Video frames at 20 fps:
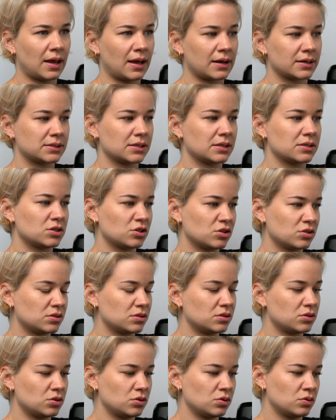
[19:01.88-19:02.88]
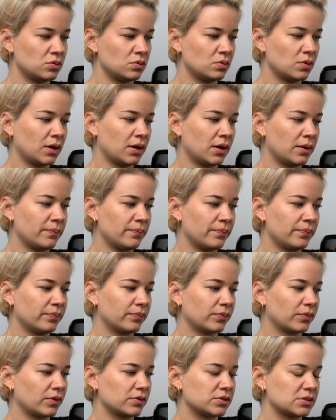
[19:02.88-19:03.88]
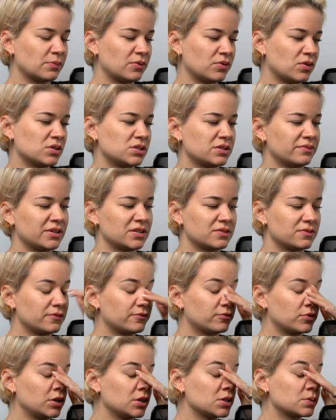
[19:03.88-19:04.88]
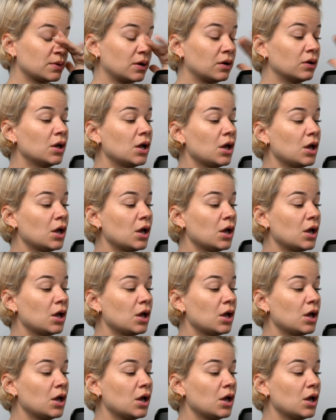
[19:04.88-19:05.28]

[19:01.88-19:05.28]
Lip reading: access to some of those events for free as well.